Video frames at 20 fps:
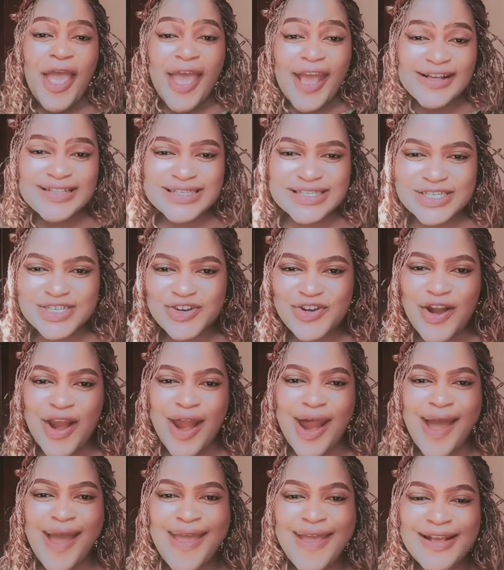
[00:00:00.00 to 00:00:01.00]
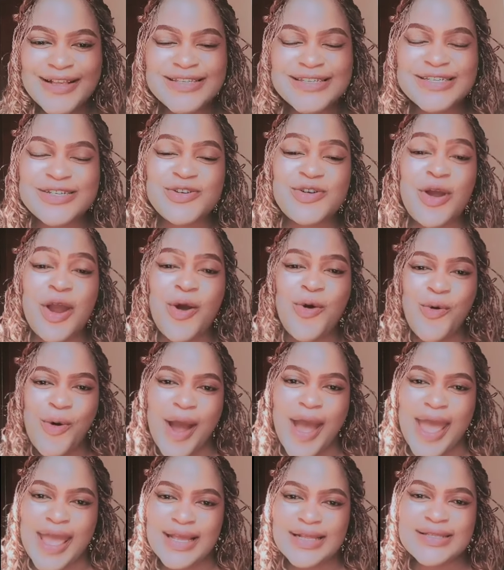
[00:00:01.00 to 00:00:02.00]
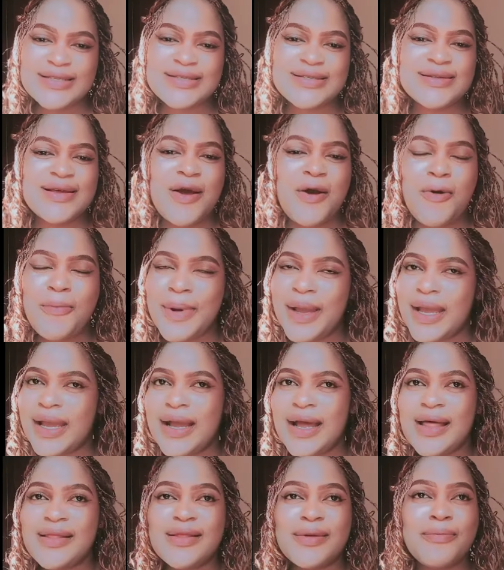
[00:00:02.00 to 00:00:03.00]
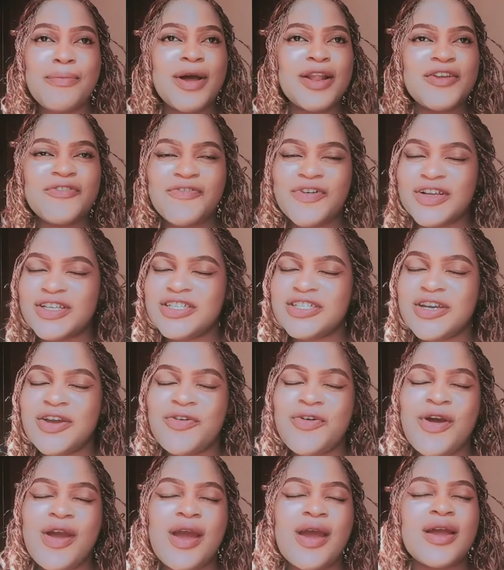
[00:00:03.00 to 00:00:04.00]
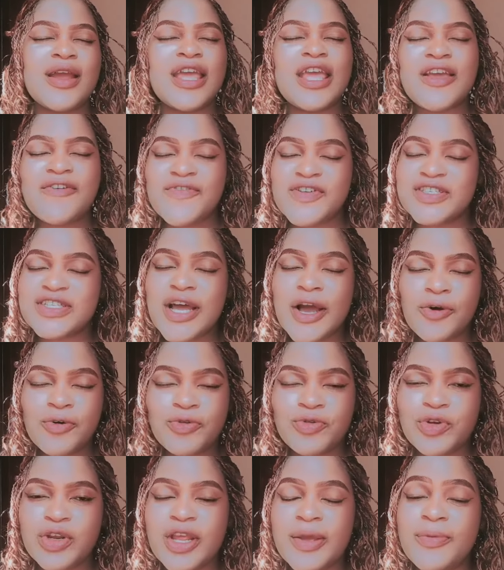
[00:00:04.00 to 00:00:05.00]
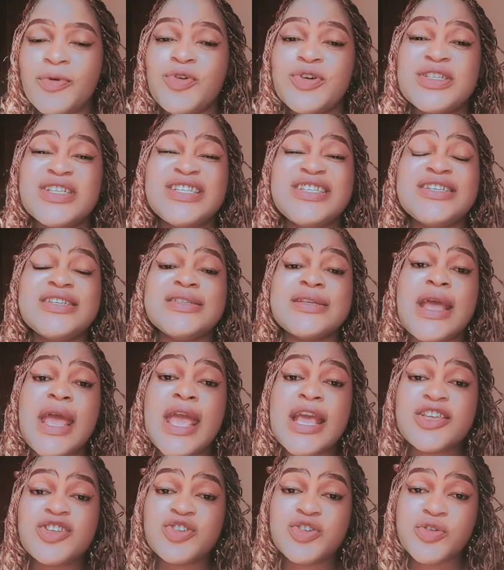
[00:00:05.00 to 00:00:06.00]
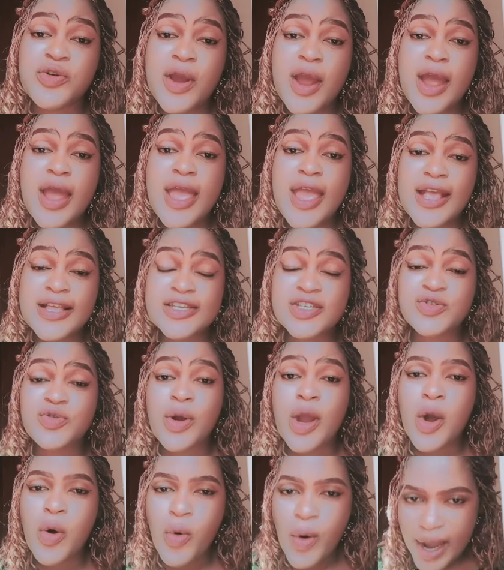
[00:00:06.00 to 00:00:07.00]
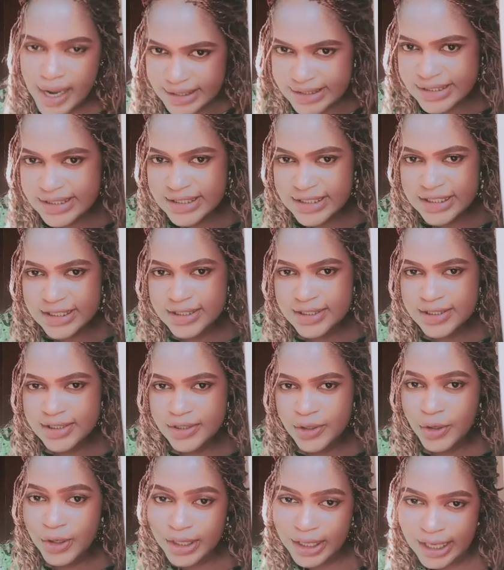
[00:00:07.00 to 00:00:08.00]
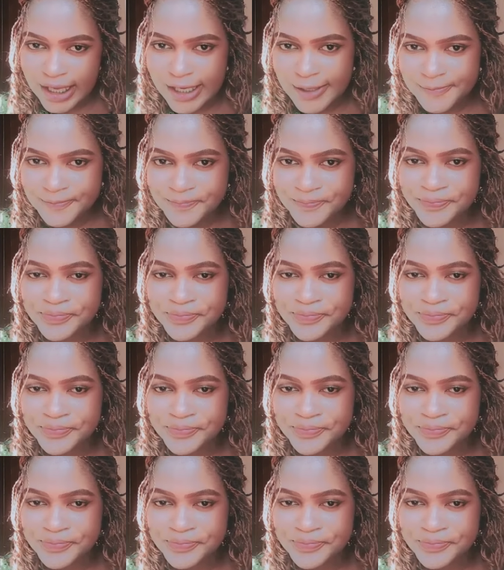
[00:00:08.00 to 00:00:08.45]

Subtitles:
Extra white. Oh my God, the manufacturer gave it a good name because it is extra whitening. Okay,